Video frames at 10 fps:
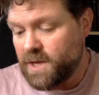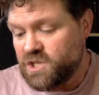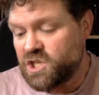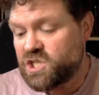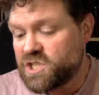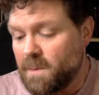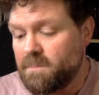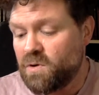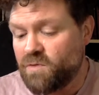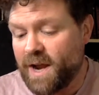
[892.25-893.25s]
She
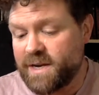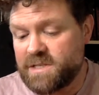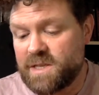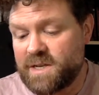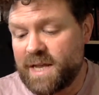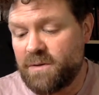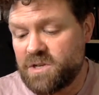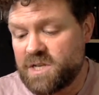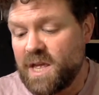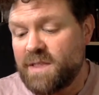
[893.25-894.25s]
stumble-ran into the
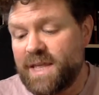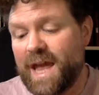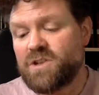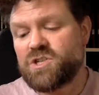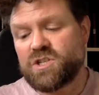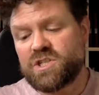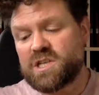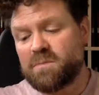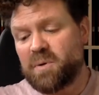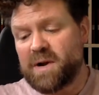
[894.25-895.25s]
nearest, the engine
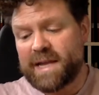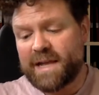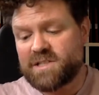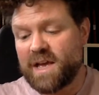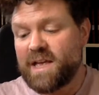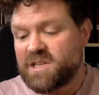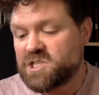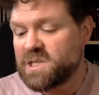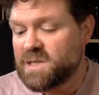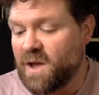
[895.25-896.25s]
still pulling at her,
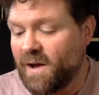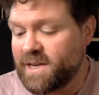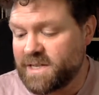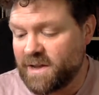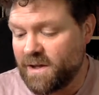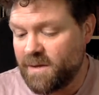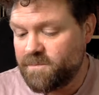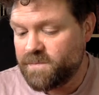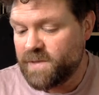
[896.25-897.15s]
still guiding her.